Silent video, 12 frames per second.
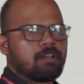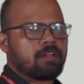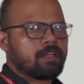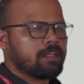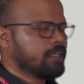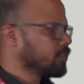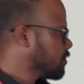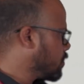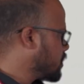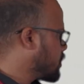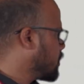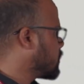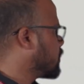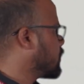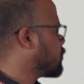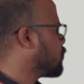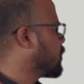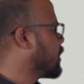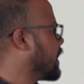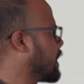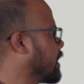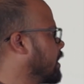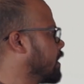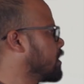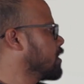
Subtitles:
in such cases we neglect